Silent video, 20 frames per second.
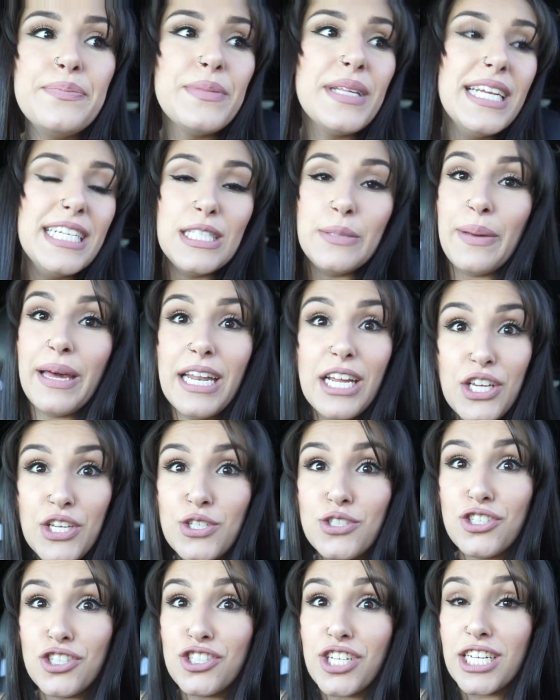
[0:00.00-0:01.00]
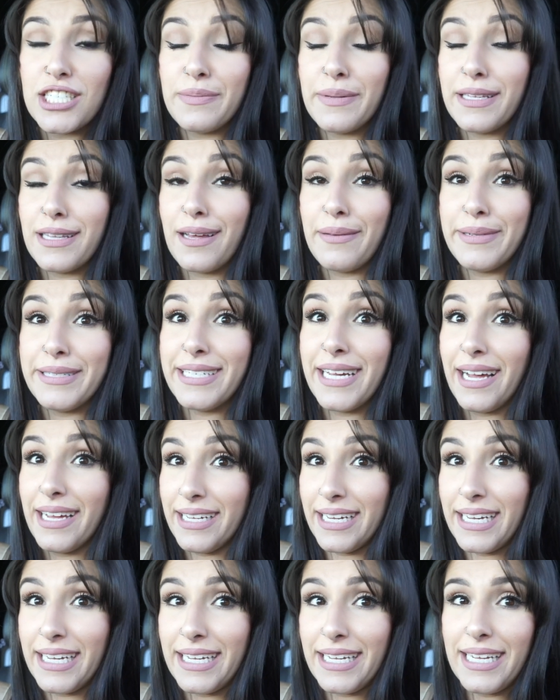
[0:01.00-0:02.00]
it's been a huge adjustment, let me tell
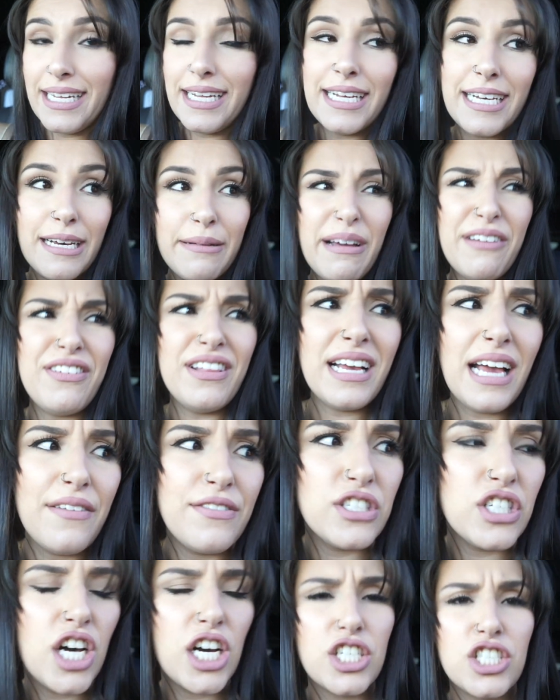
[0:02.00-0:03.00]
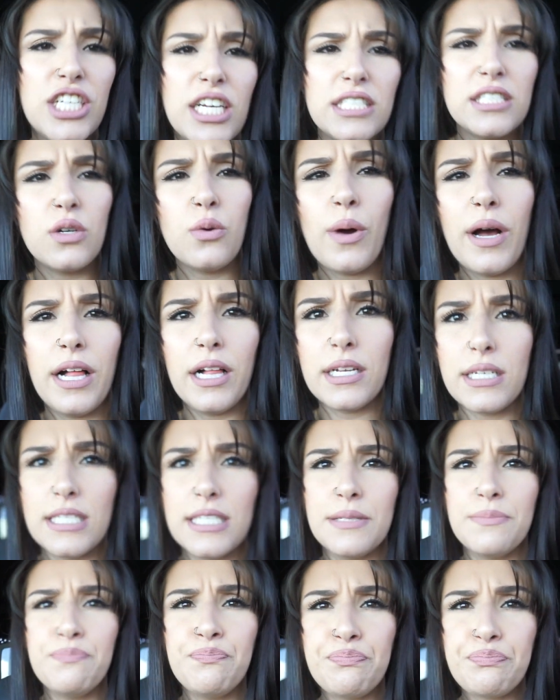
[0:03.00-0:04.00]
you. I feel like I haven't talked to you guys in a while
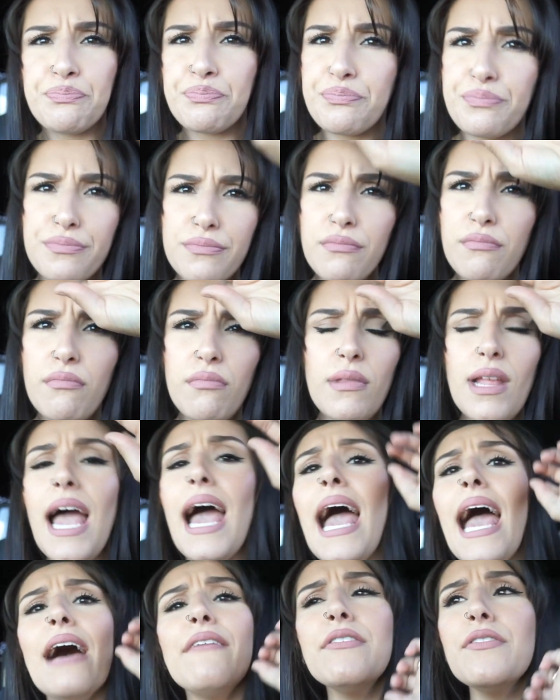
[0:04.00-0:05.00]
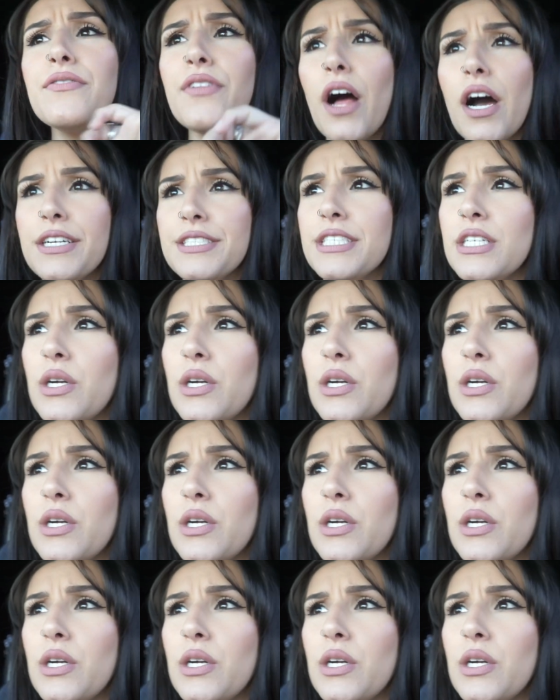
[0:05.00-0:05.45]
because I haven't vlogged